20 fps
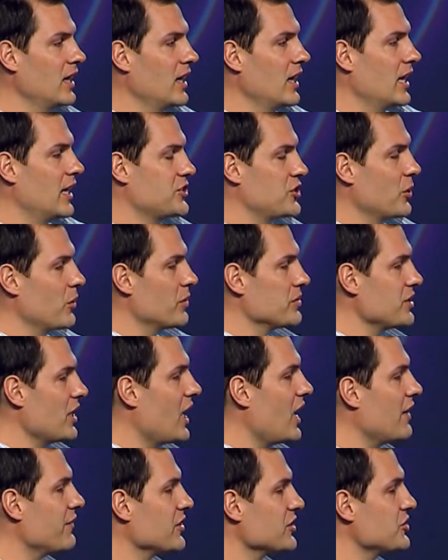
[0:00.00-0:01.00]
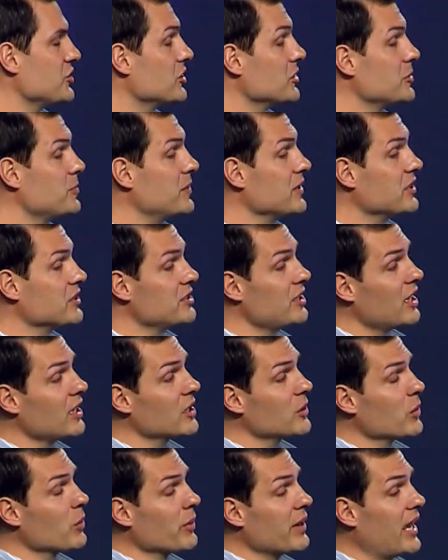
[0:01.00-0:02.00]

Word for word: And so it was obvious to us because not only were we